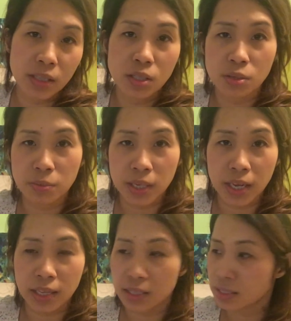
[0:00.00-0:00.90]
to me
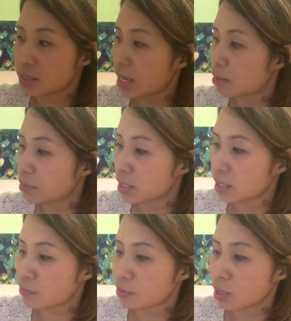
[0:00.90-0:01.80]
and tell me
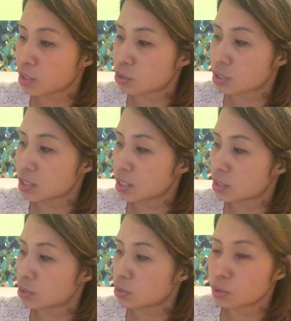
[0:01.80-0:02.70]
if you're interested
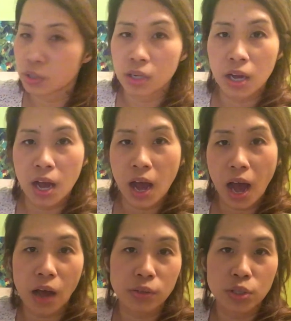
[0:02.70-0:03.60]
to know
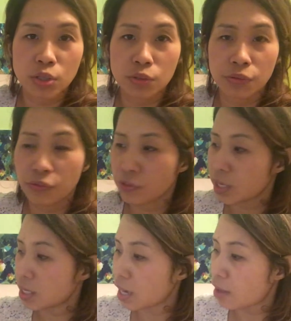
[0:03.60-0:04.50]
how to do
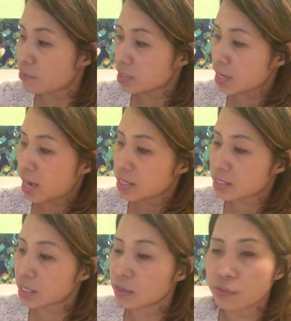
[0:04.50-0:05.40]
free
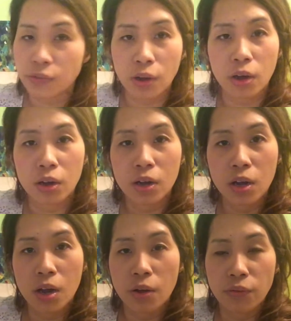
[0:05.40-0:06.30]
advertising
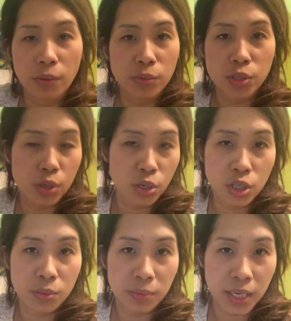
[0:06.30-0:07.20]
from
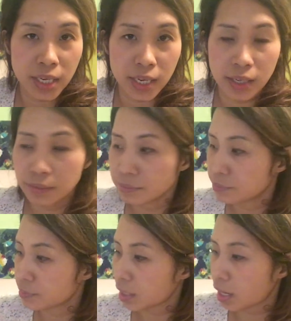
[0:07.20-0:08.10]
social media.
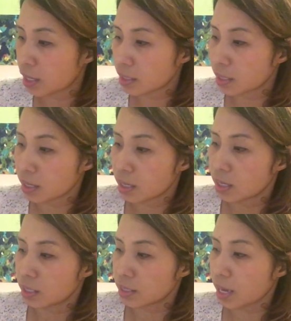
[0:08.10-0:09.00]
And
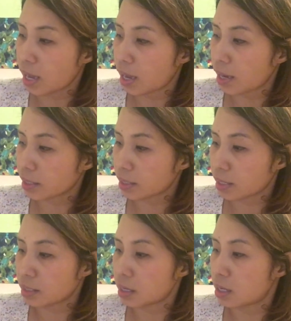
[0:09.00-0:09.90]
yeah, I
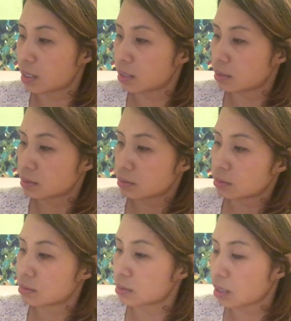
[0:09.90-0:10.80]
can
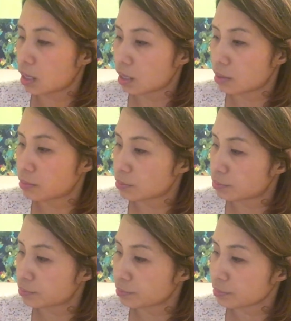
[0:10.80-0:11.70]
um,
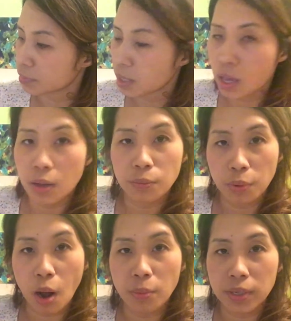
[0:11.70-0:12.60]

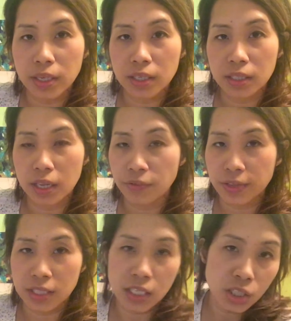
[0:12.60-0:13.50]
probably give a
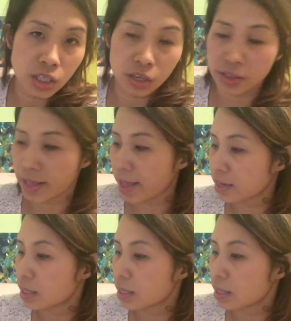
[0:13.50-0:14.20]
teaching on that.